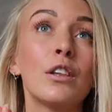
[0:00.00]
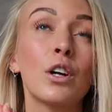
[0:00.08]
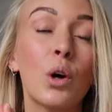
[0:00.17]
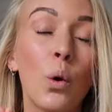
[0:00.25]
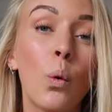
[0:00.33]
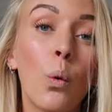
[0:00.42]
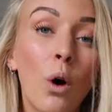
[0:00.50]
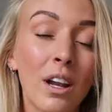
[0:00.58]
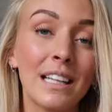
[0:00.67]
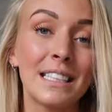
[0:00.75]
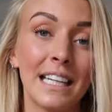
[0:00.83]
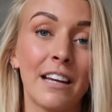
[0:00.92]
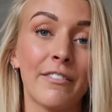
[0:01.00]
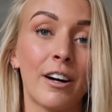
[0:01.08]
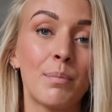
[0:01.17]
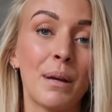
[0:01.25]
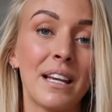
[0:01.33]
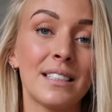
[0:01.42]
the quality of
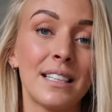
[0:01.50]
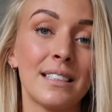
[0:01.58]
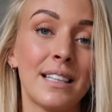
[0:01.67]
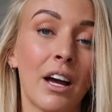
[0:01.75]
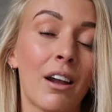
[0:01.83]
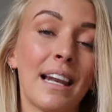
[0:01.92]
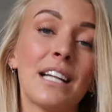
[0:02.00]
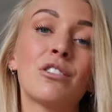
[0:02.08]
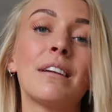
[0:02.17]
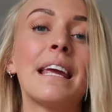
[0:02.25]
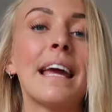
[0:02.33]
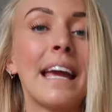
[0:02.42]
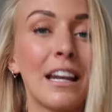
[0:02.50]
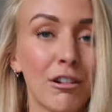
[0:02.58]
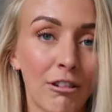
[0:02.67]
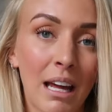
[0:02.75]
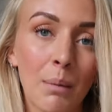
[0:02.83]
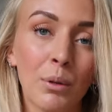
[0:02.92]
our pieces. They are literally
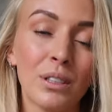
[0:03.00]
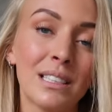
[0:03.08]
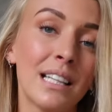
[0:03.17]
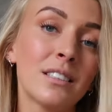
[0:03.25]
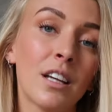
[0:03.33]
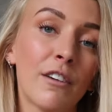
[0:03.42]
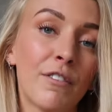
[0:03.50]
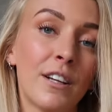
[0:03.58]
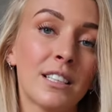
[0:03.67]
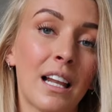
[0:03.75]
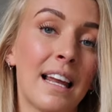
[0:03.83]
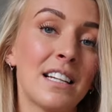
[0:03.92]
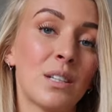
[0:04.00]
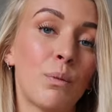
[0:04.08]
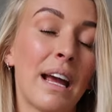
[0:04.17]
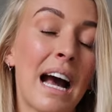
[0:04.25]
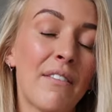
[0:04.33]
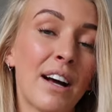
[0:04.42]
incredible. Since our first collection,
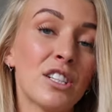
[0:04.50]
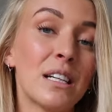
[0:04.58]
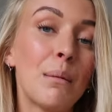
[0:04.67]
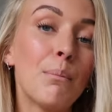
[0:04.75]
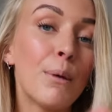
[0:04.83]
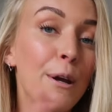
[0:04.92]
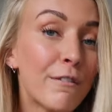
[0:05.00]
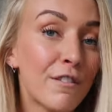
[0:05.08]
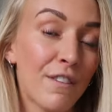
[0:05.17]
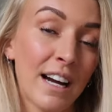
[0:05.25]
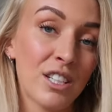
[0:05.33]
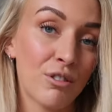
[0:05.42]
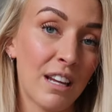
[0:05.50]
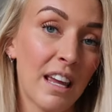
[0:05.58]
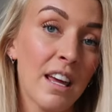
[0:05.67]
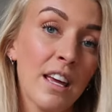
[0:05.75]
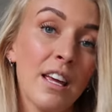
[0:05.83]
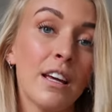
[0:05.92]
we have actually moved
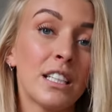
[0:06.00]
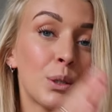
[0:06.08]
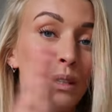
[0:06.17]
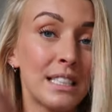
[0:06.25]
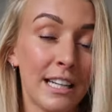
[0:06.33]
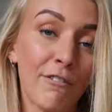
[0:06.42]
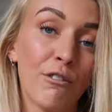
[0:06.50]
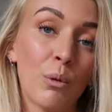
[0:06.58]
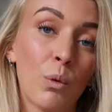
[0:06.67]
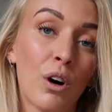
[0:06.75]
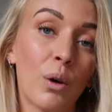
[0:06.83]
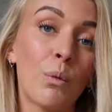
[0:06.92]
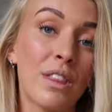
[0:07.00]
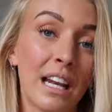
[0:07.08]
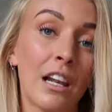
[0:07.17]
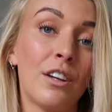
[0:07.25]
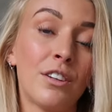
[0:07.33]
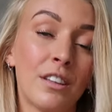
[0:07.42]
factory to a different one
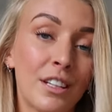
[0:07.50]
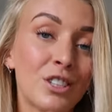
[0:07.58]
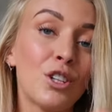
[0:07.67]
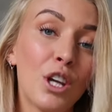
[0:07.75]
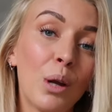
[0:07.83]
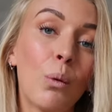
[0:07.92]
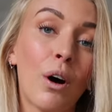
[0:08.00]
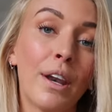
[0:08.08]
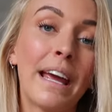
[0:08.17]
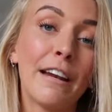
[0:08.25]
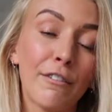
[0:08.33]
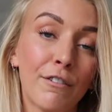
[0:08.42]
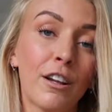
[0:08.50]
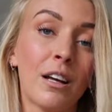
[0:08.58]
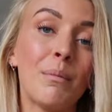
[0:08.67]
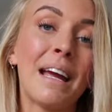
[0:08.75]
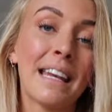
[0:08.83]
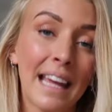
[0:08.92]
within London, this new one in
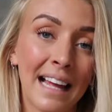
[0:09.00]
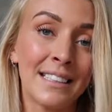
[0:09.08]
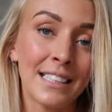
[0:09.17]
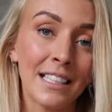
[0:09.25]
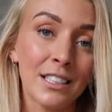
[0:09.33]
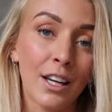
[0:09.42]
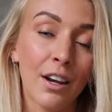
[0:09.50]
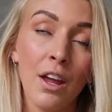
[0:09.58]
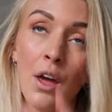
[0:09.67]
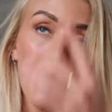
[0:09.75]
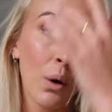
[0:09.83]
Fulham, in Kensington,